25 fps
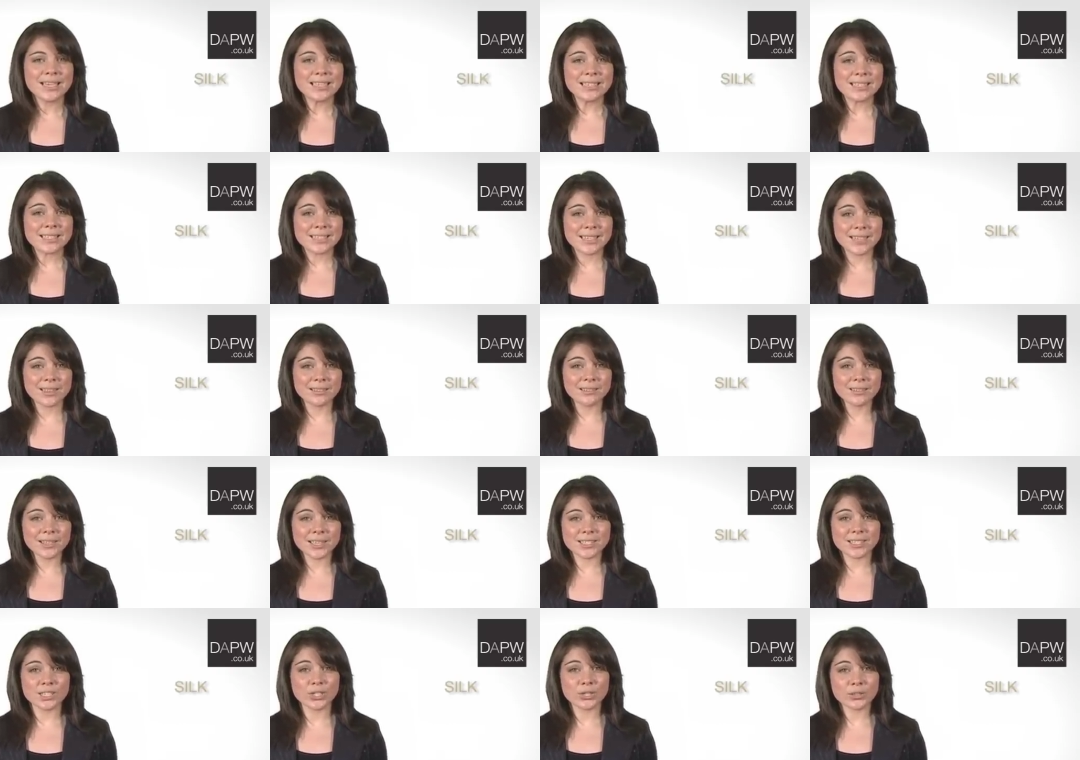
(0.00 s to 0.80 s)

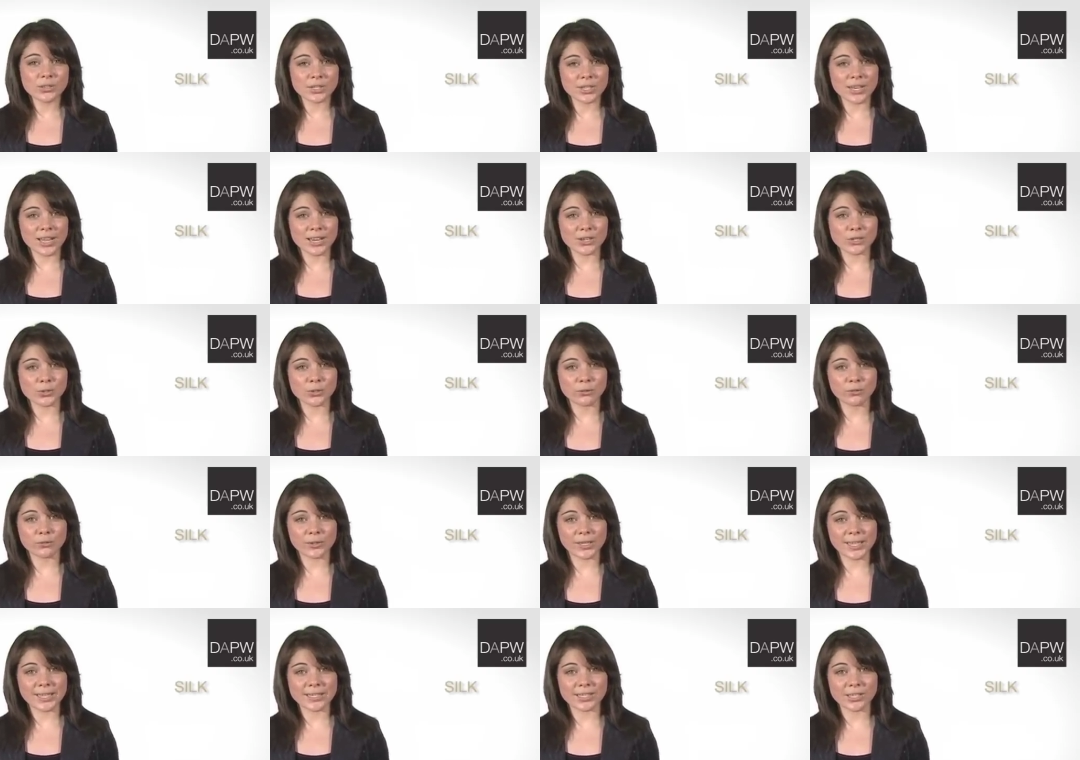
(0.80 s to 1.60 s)
Silk is another natural
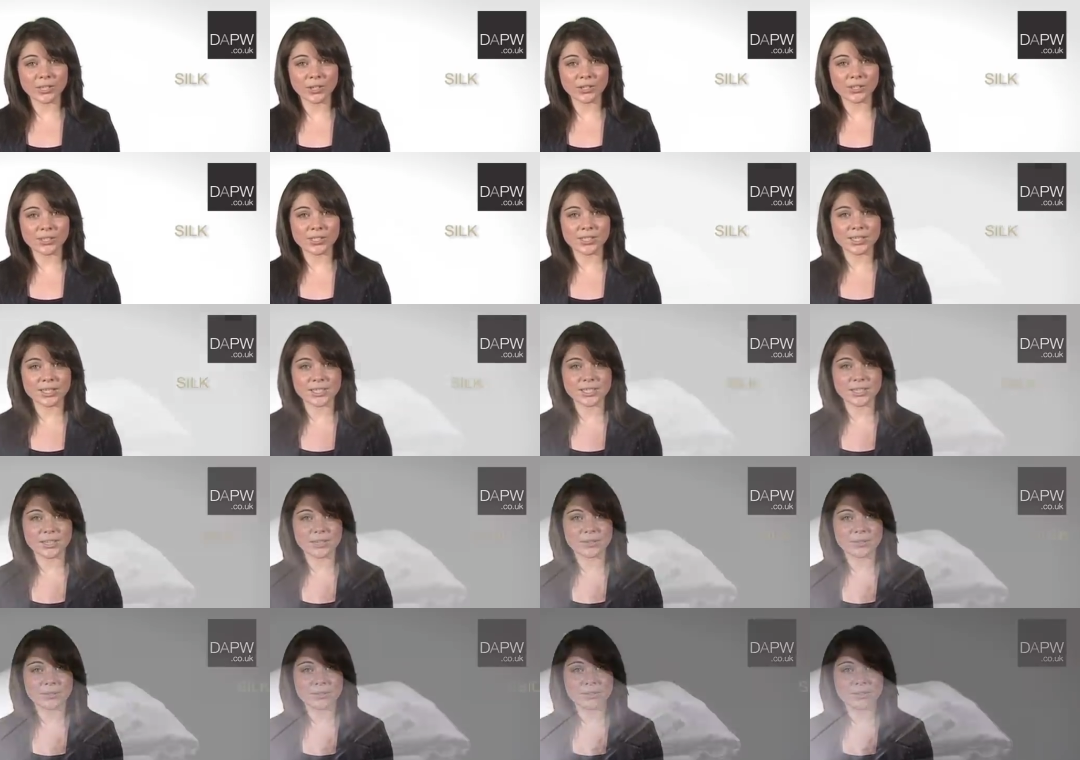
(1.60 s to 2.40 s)
filling to
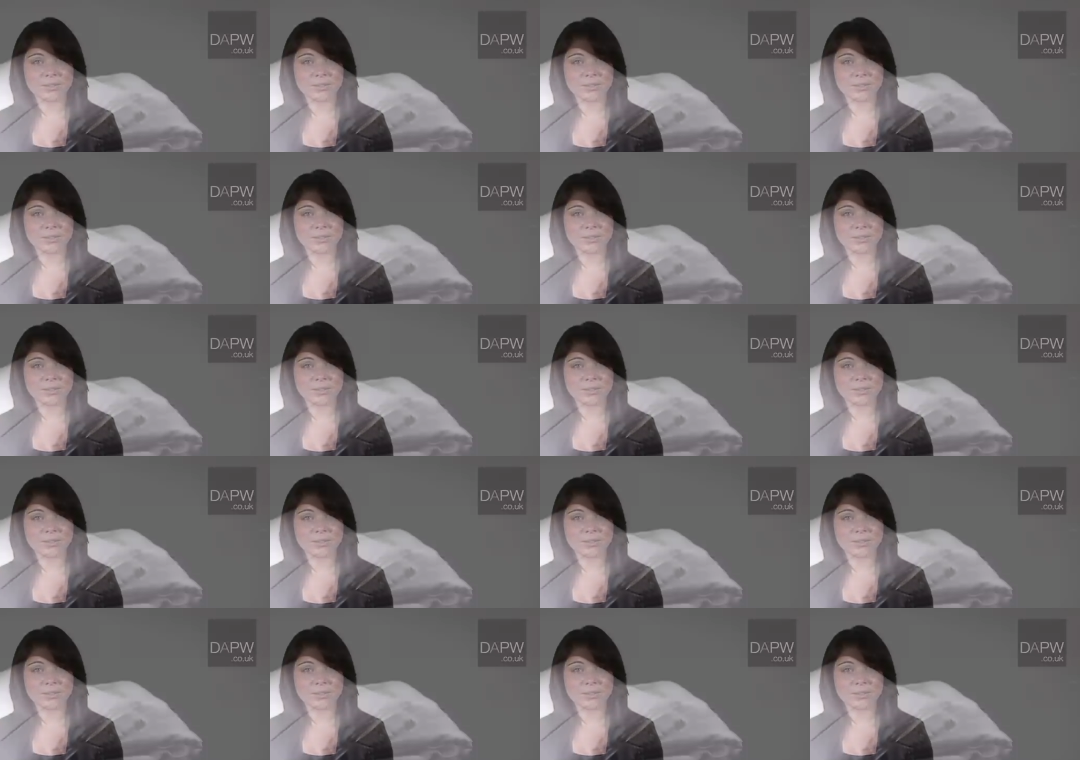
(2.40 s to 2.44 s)
consider.